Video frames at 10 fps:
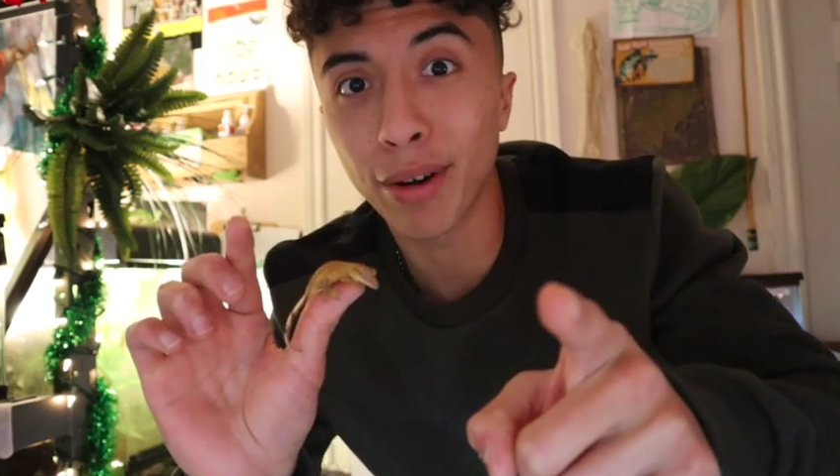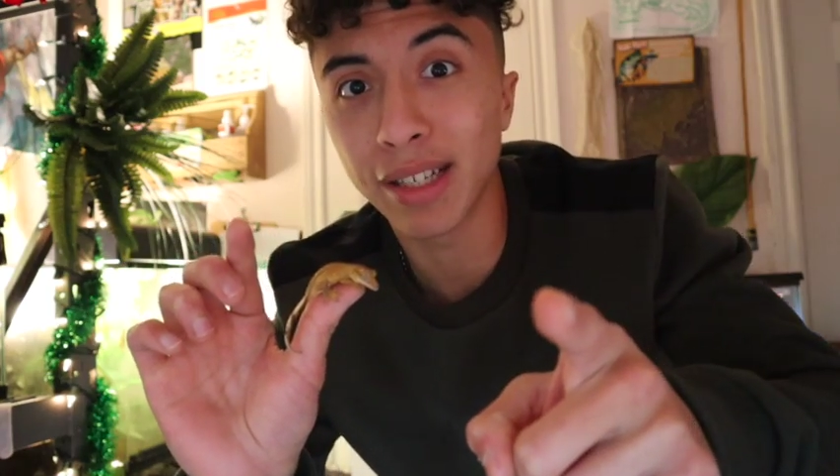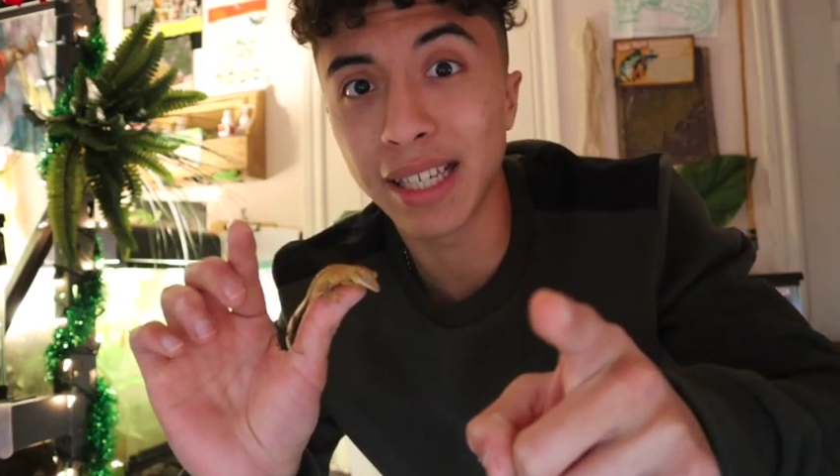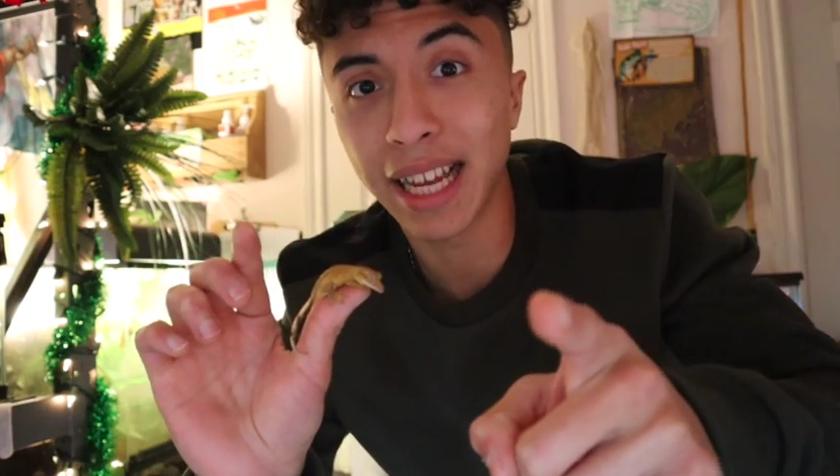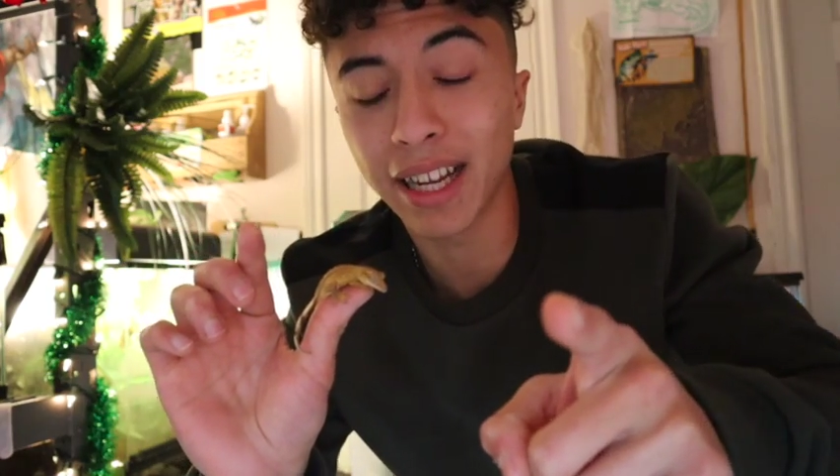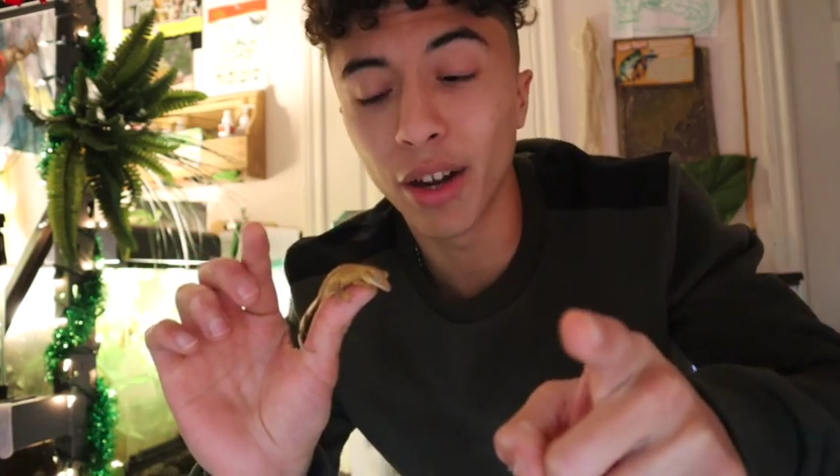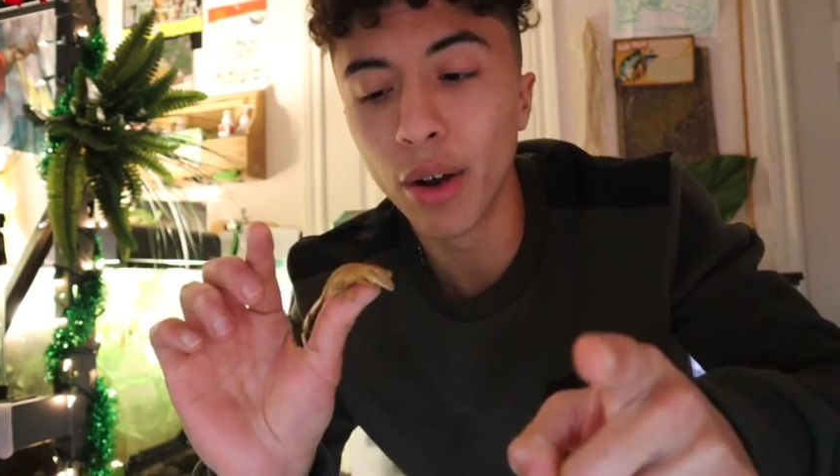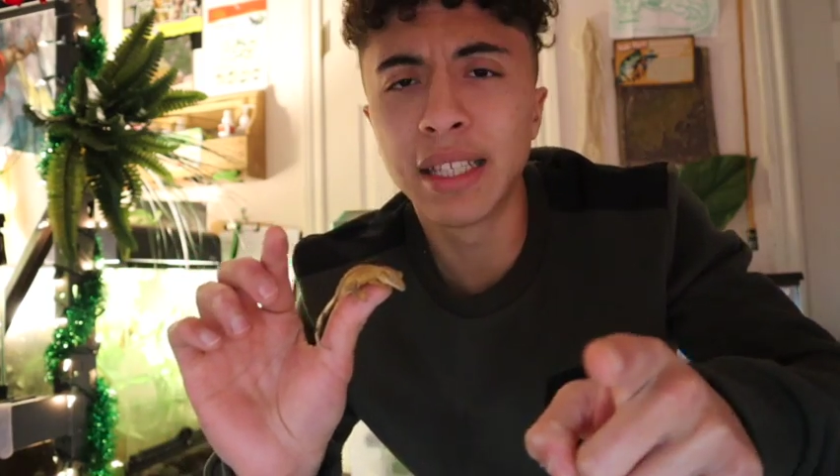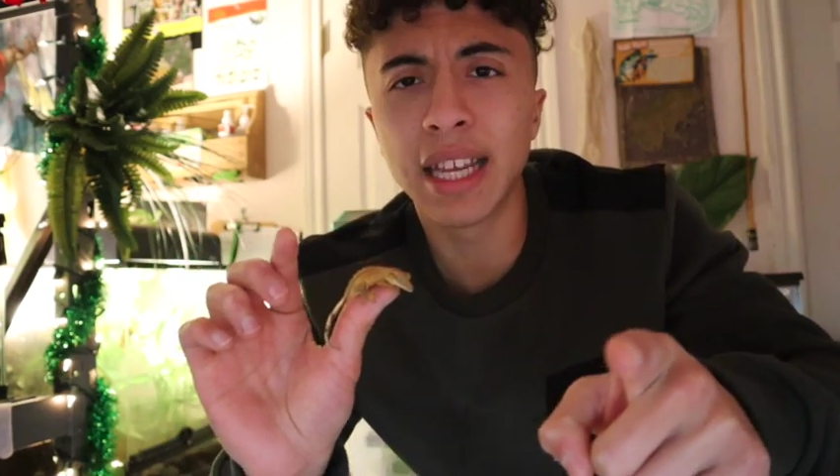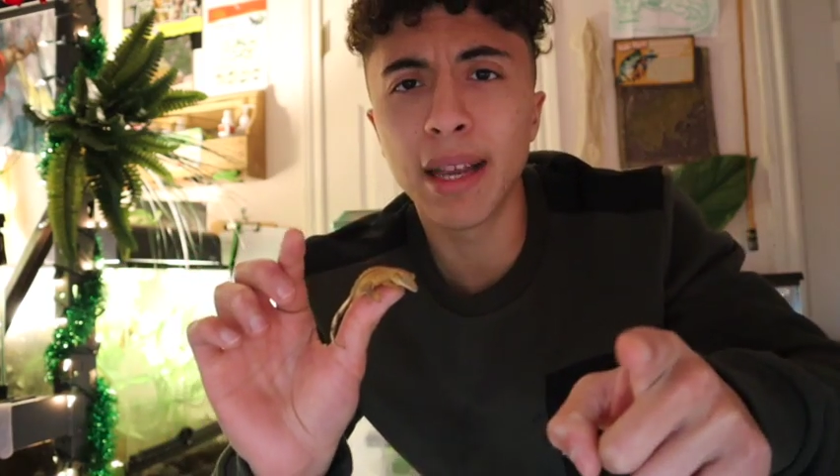crested gecko,
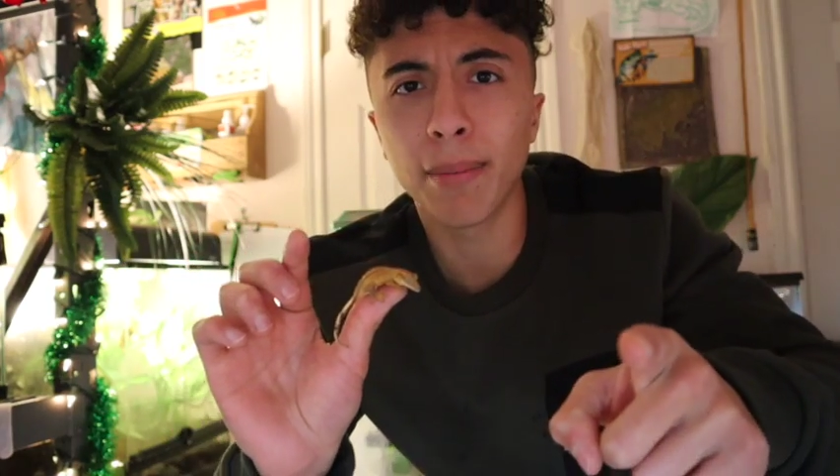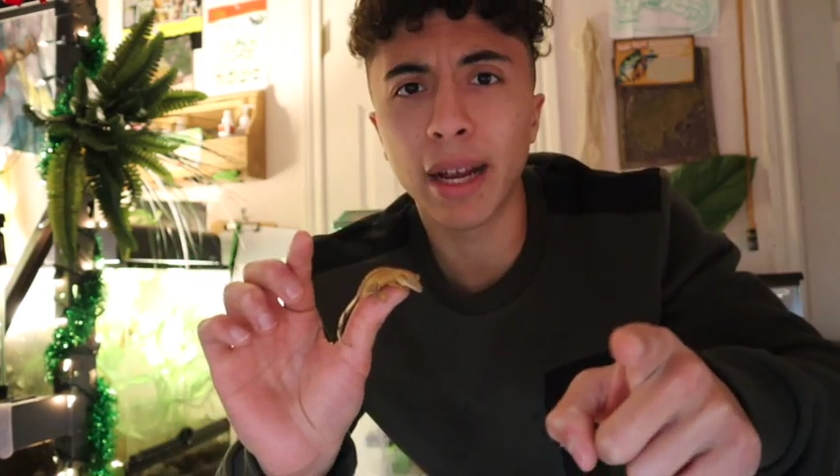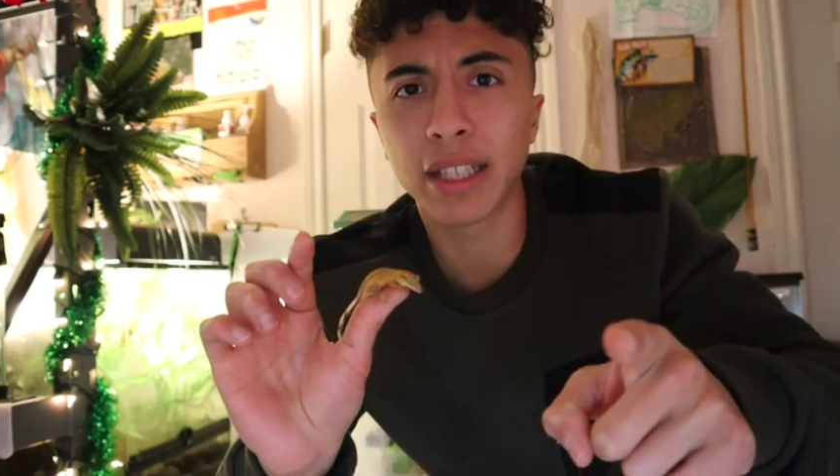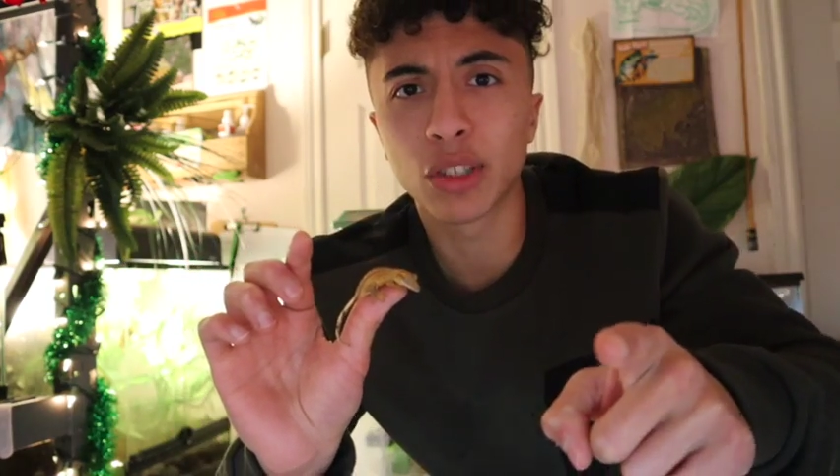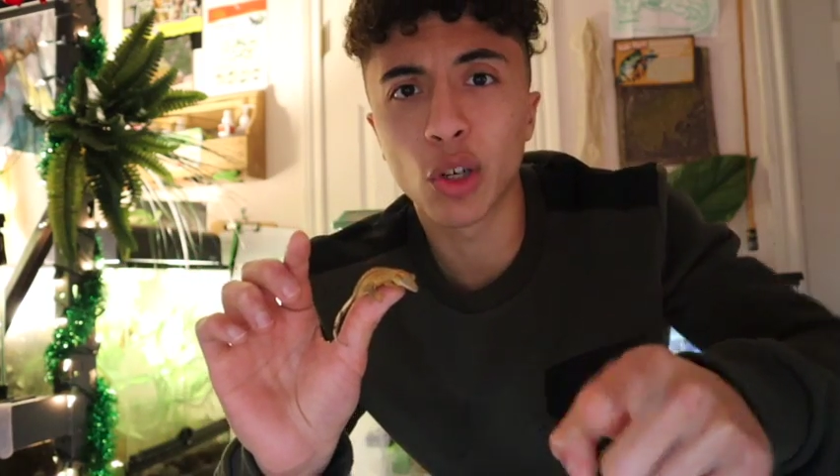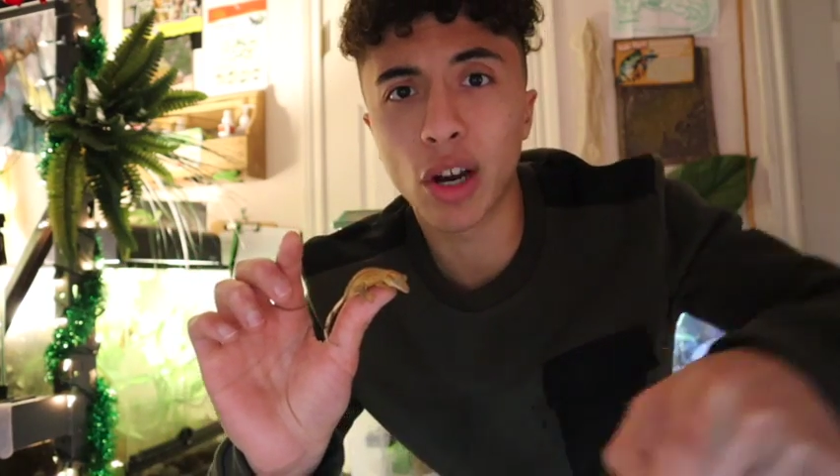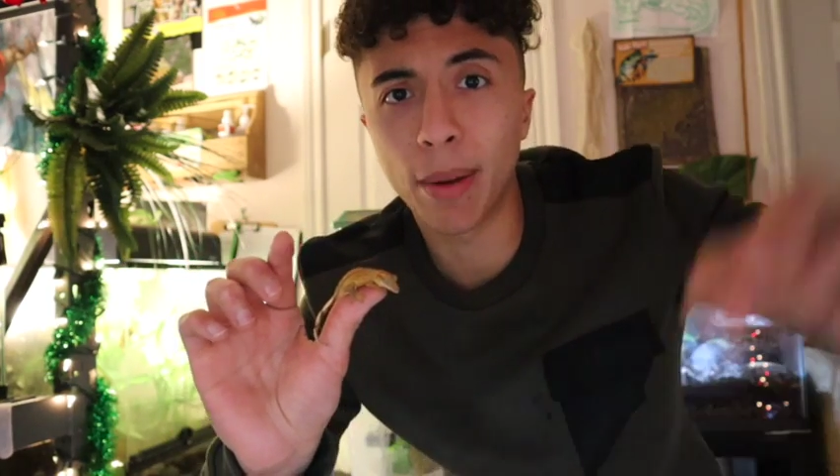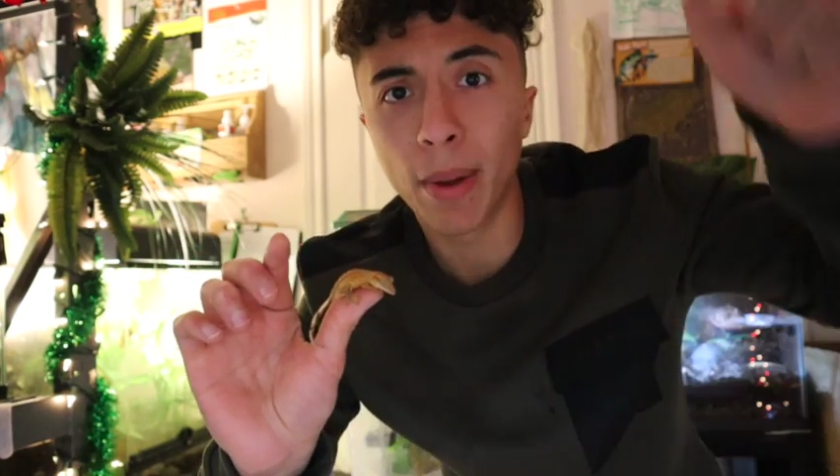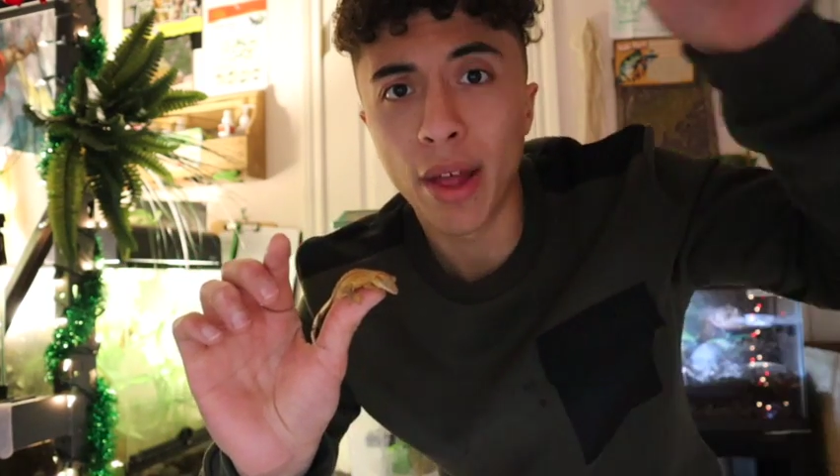DM my Instagram,